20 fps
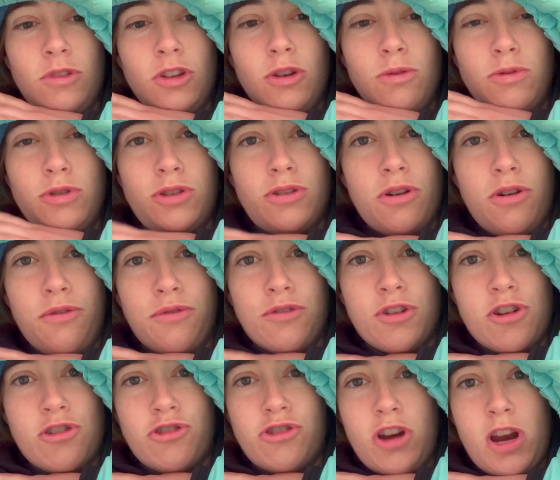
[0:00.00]
It was so
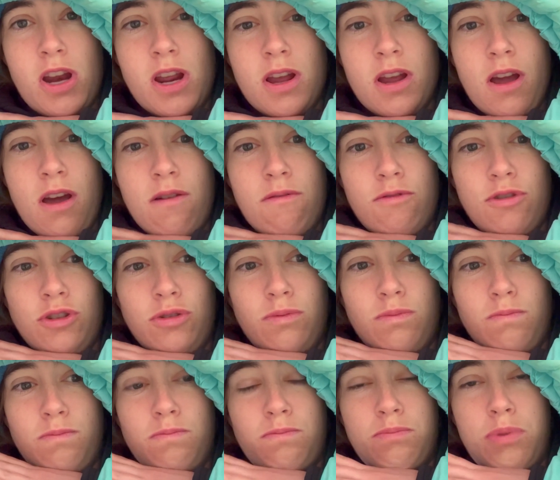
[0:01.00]
frustrating. I was
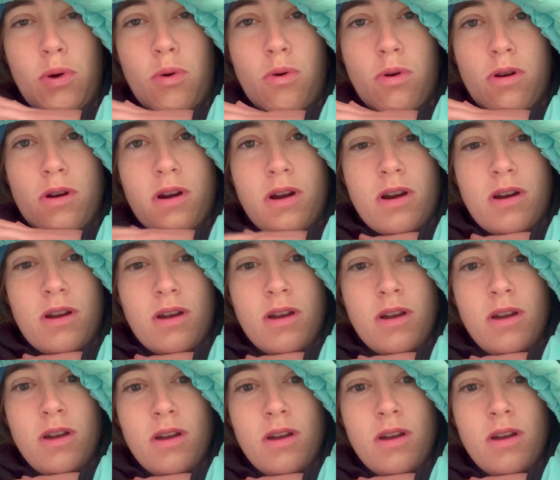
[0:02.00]
bored.